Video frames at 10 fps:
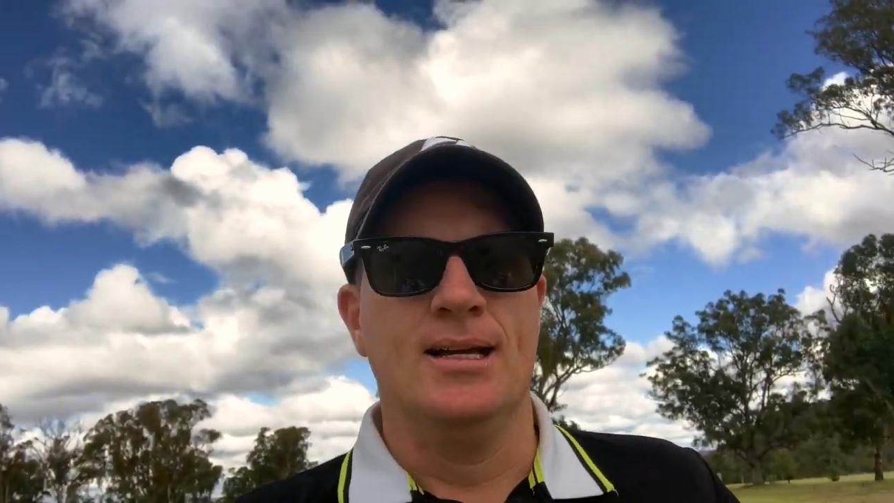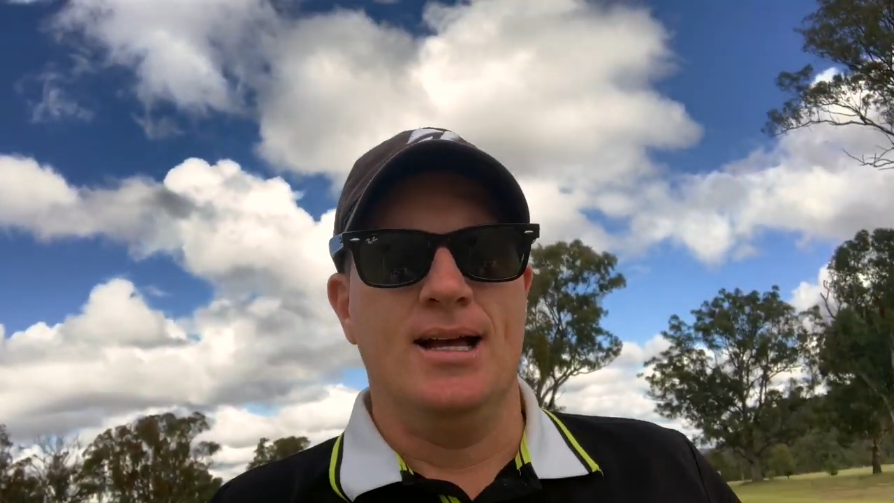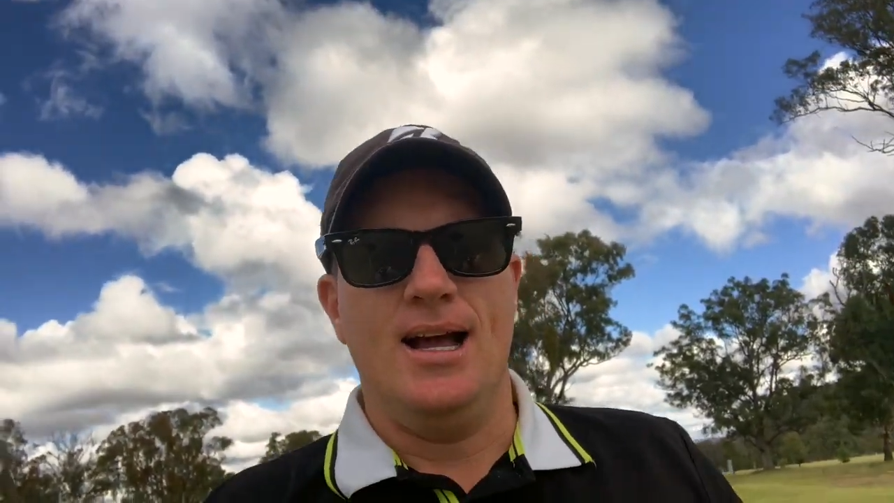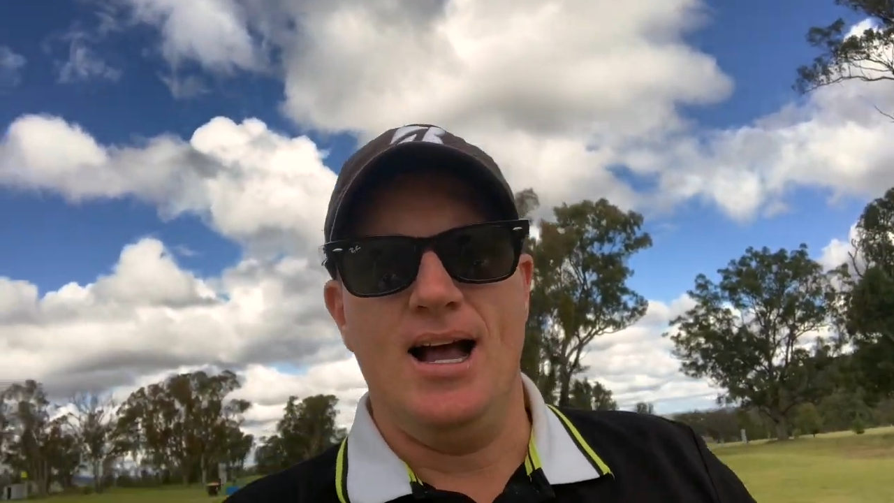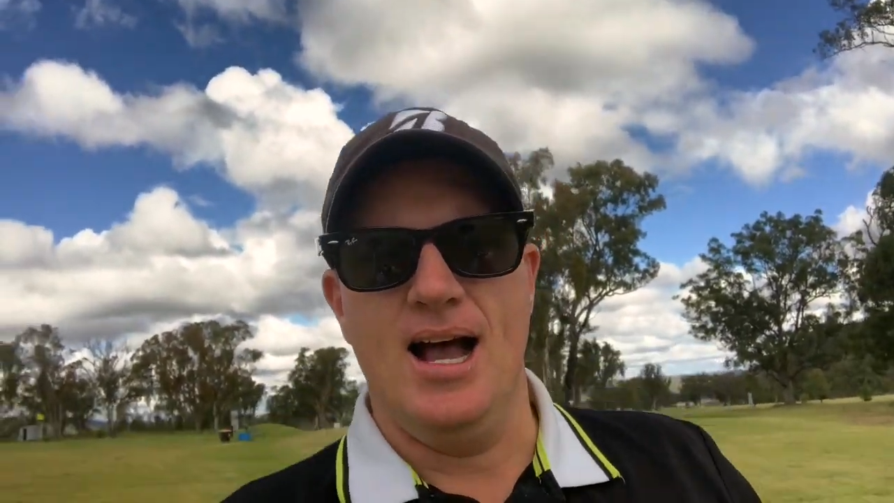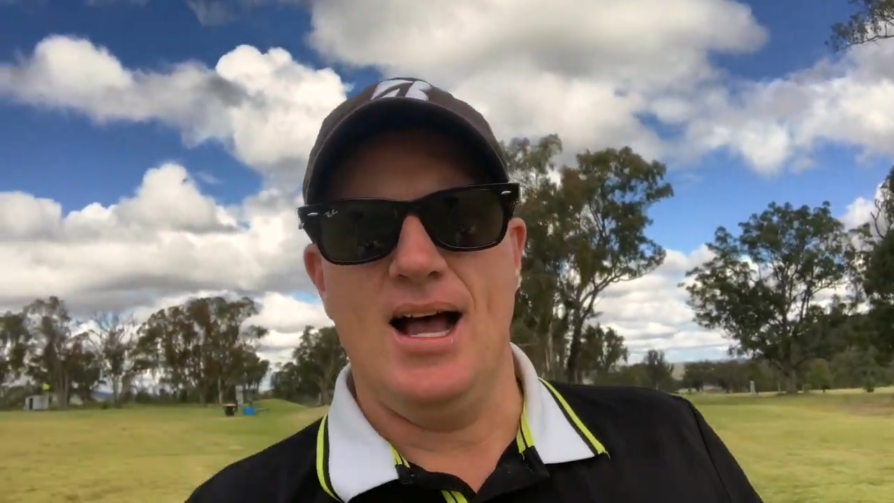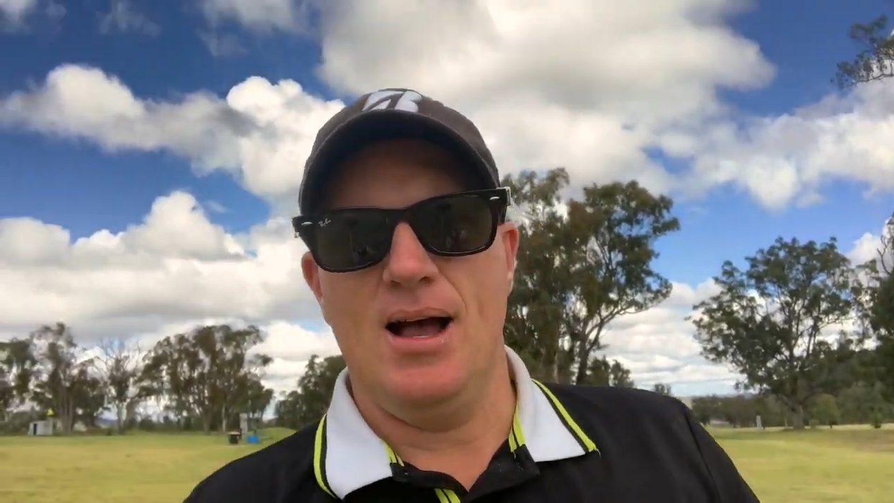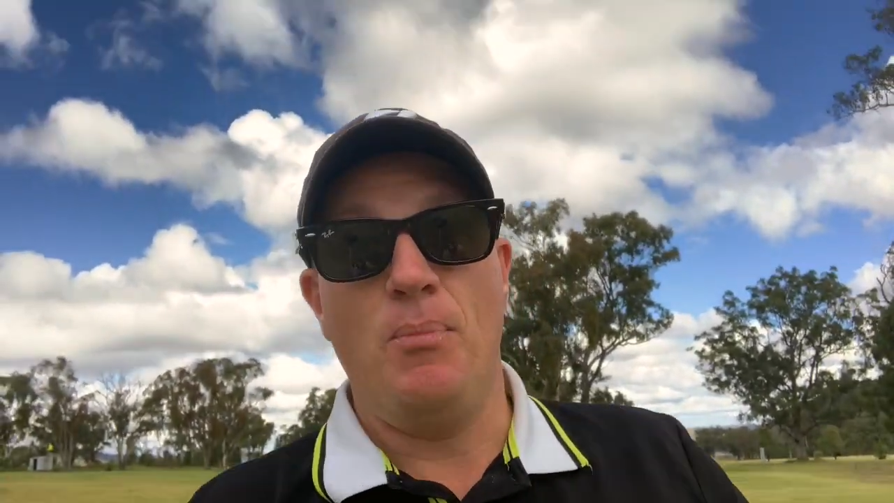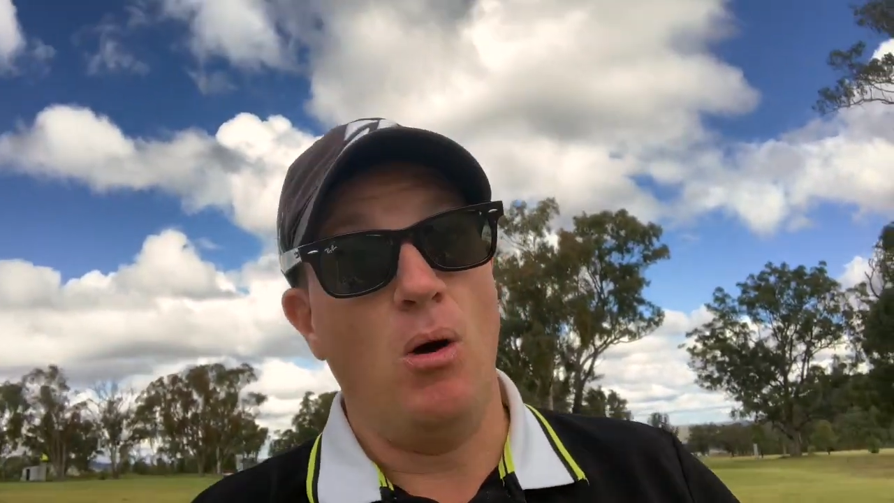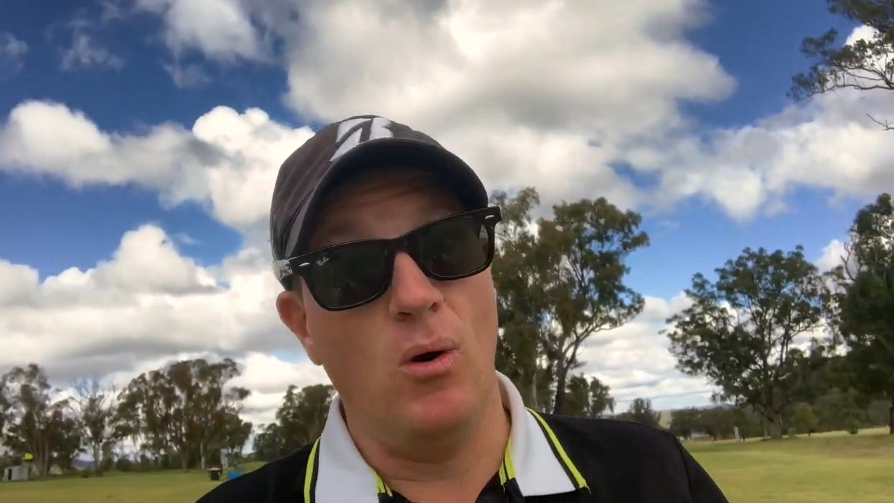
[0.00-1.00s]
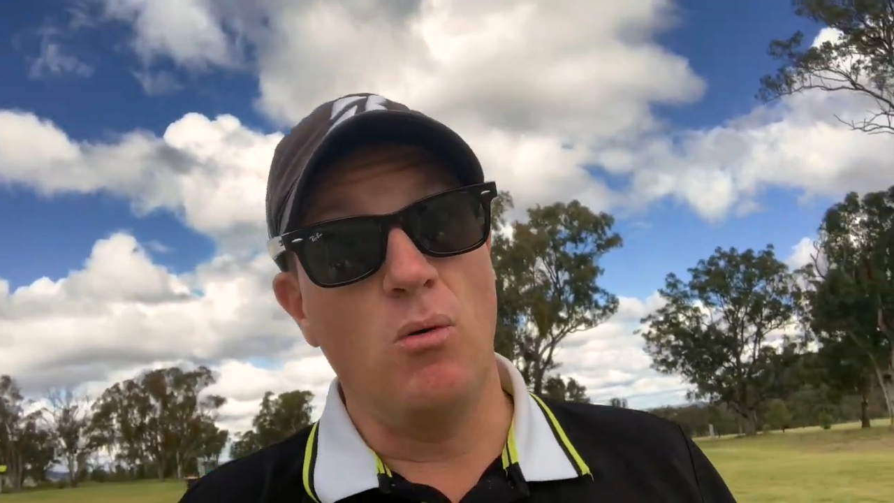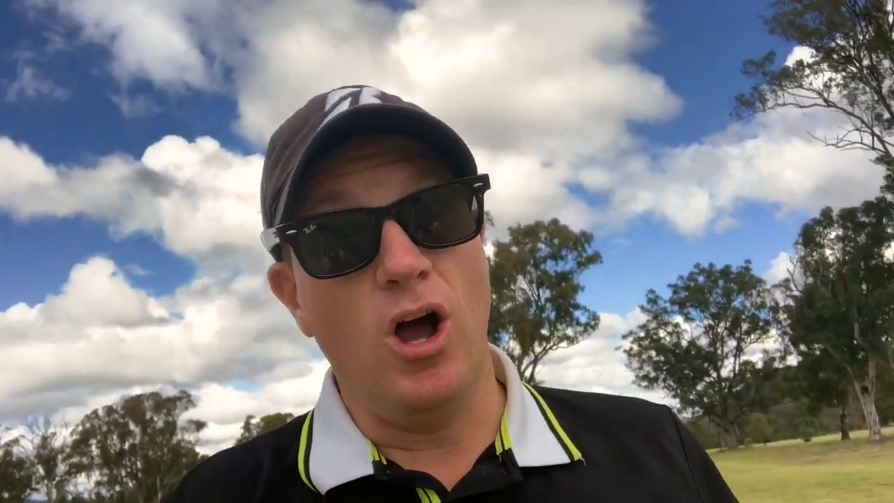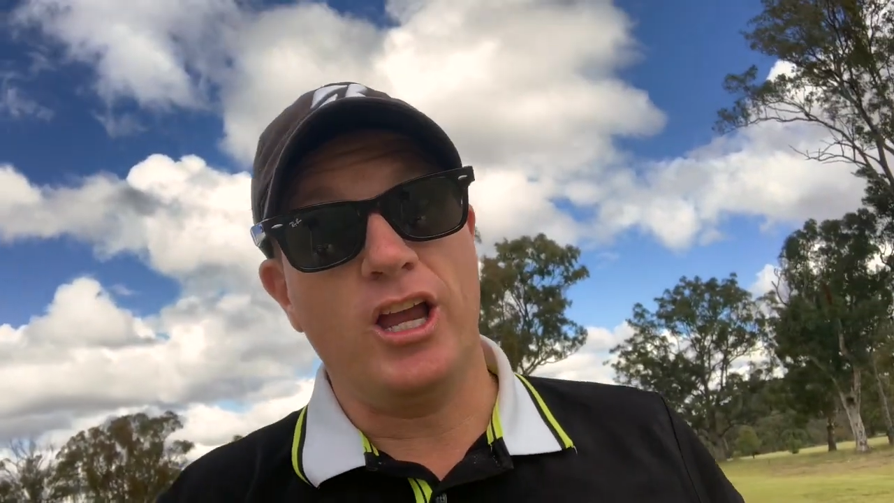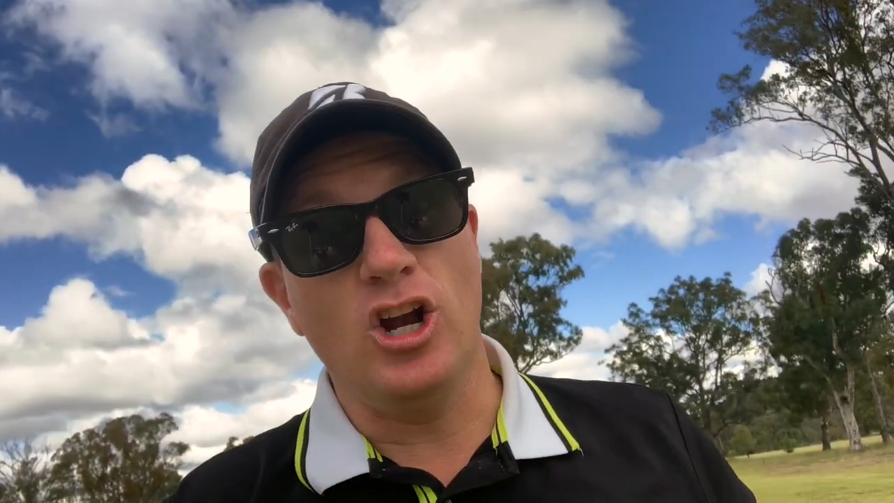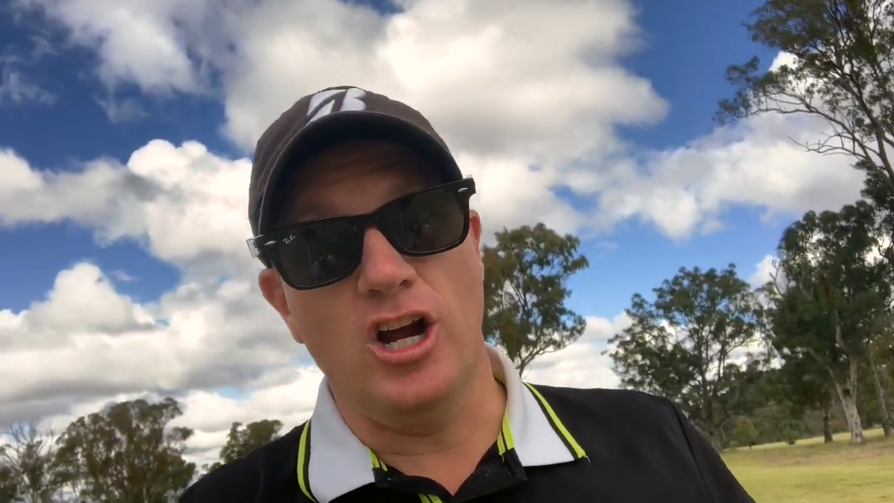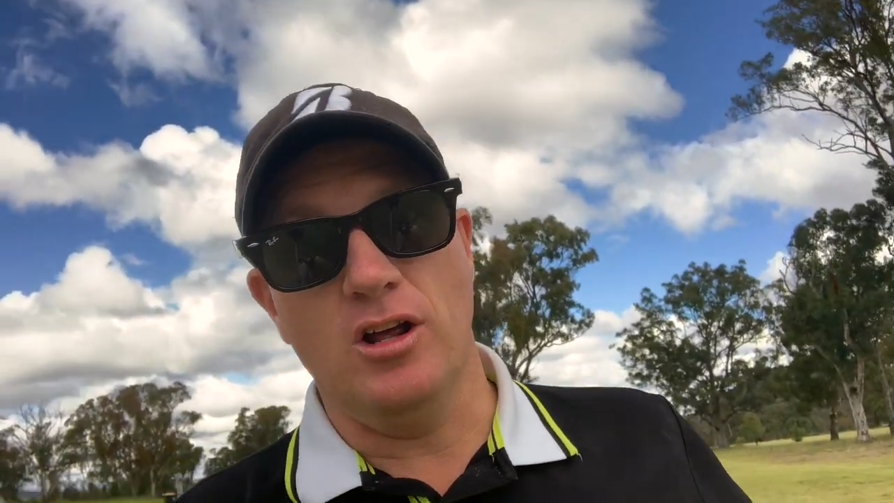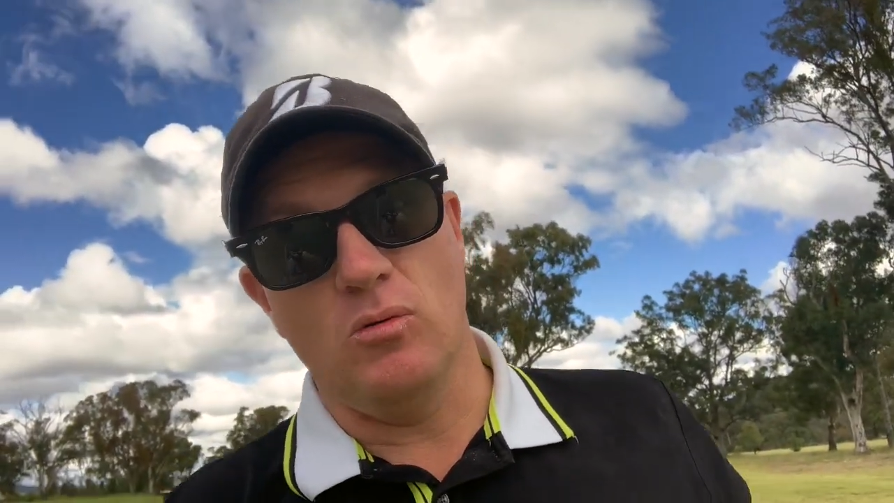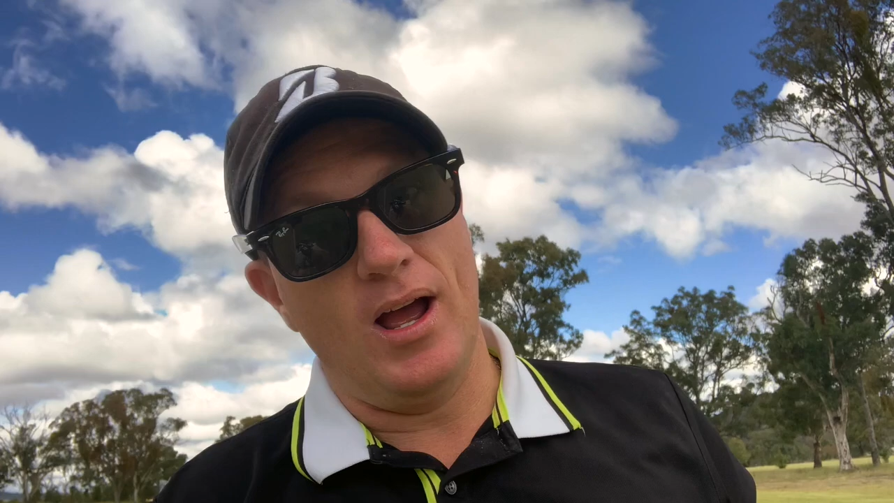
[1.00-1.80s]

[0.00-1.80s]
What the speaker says: but we're working on it.